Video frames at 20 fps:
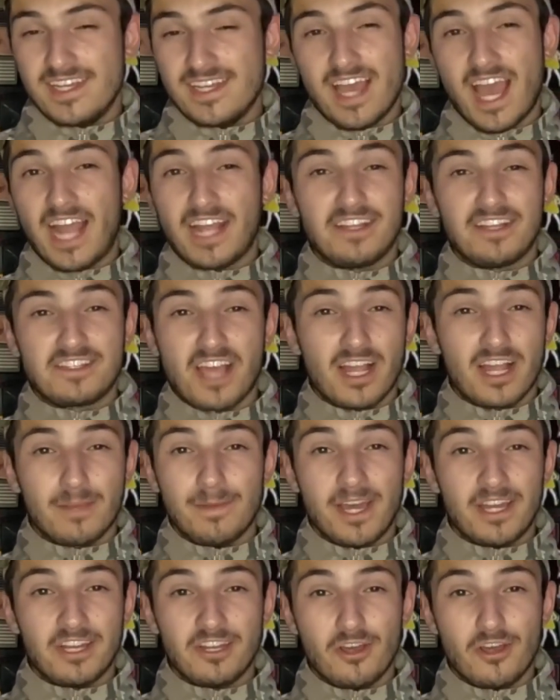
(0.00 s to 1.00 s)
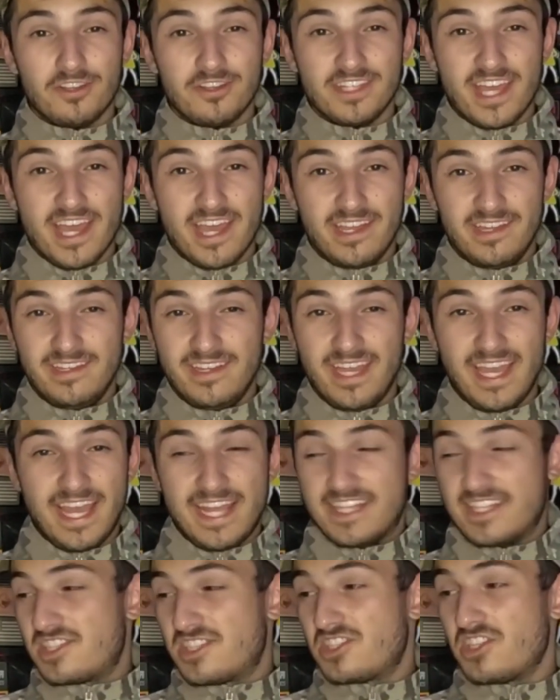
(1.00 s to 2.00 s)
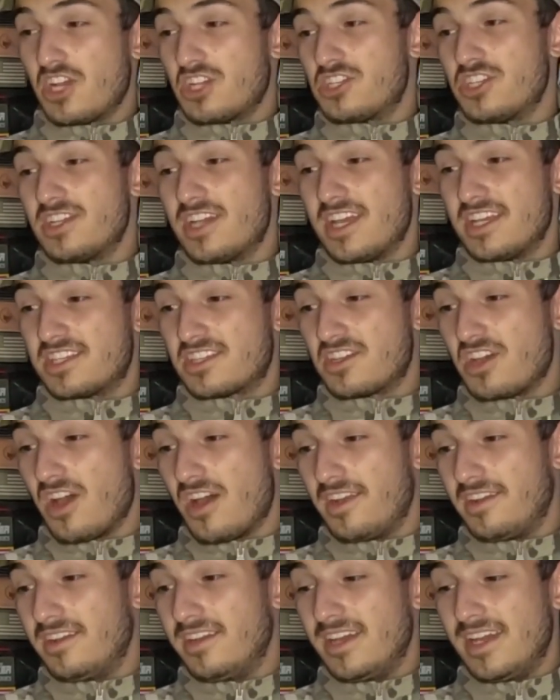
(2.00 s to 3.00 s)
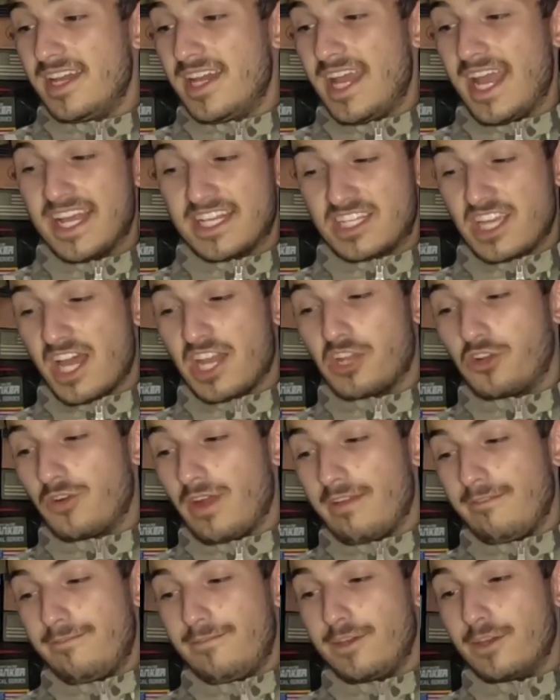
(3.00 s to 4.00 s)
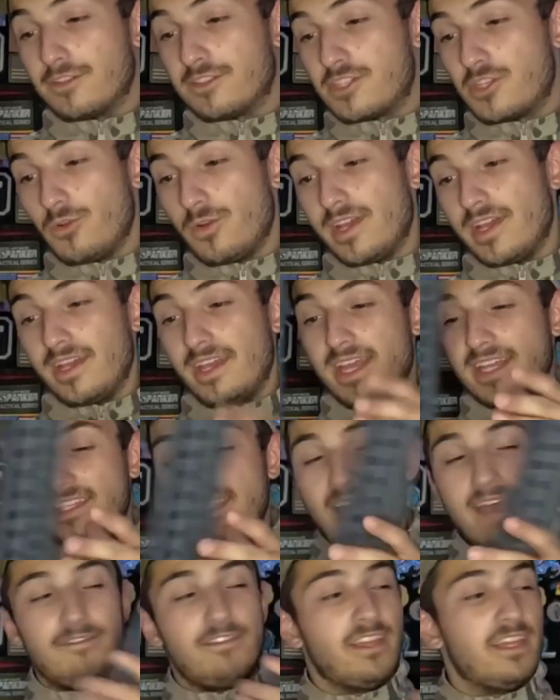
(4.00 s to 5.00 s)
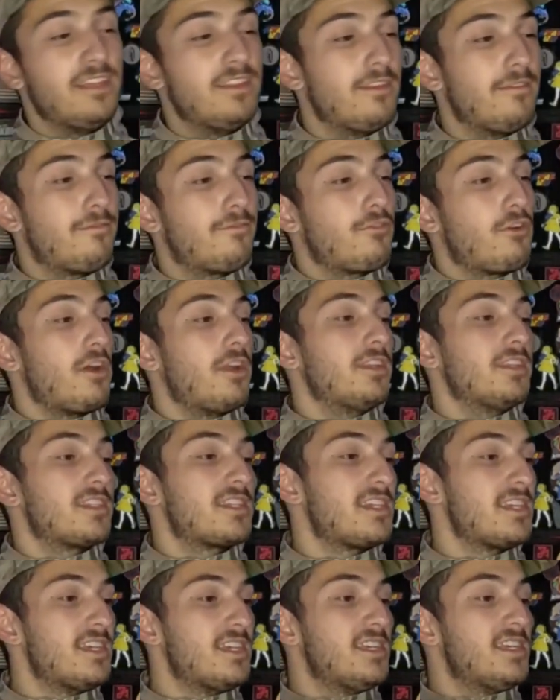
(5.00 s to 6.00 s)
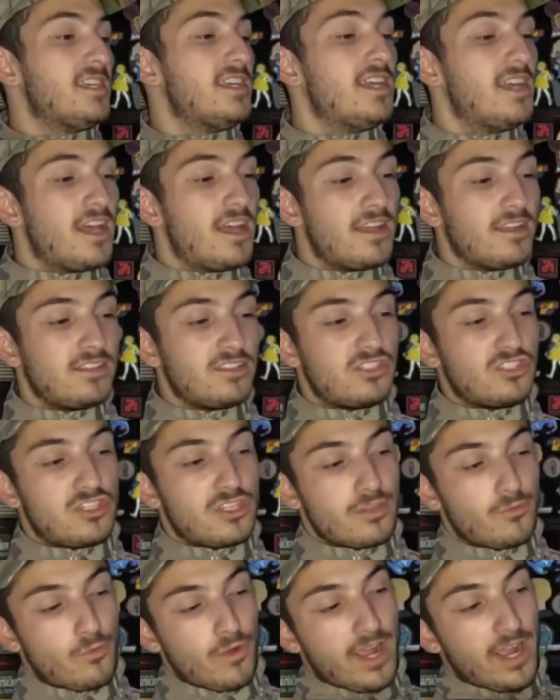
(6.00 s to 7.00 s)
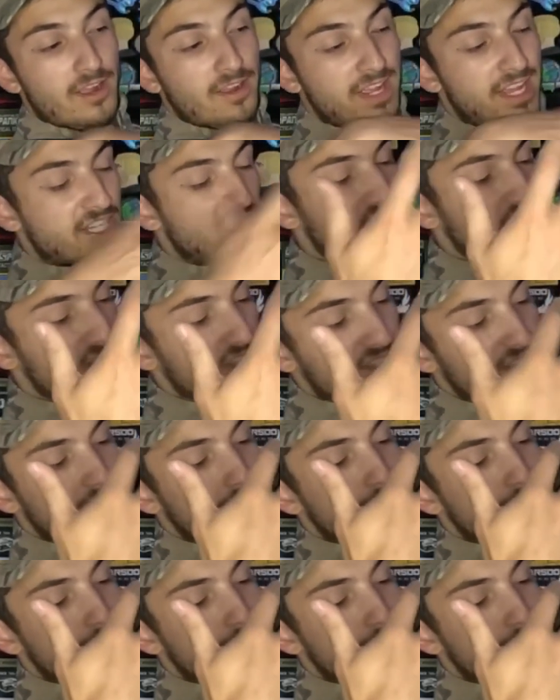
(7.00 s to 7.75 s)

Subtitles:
I could talk about it all day. It's such a nice gun. It's got a great feel to it. It's heavy in the front to where it's just